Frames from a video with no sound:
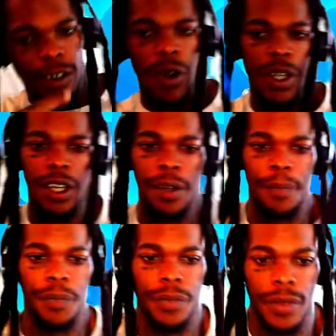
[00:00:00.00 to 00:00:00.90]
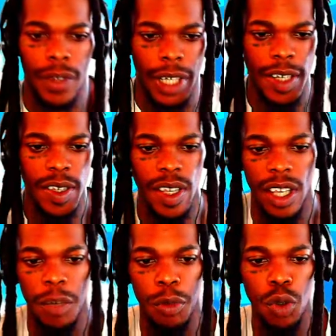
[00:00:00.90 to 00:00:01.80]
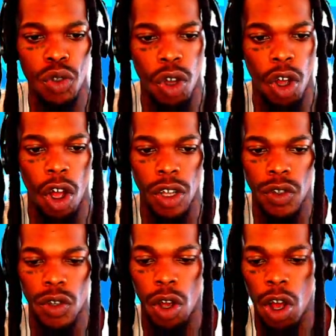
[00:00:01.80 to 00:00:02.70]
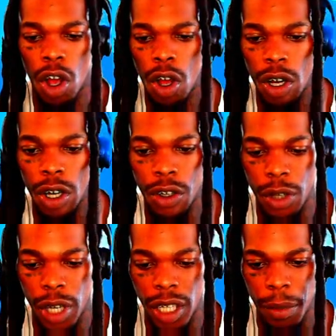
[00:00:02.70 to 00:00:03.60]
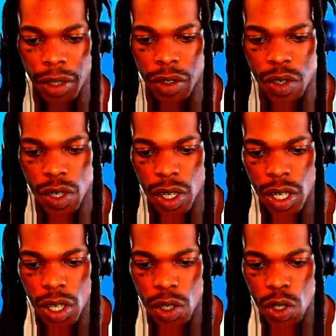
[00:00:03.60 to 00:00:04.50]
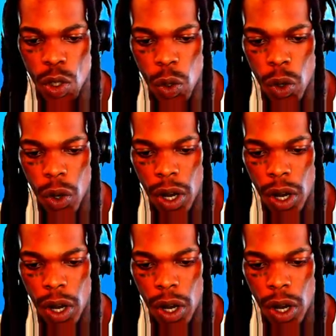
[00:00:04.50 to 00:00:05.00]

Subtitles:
Okay. Let's say immune to all other elements. So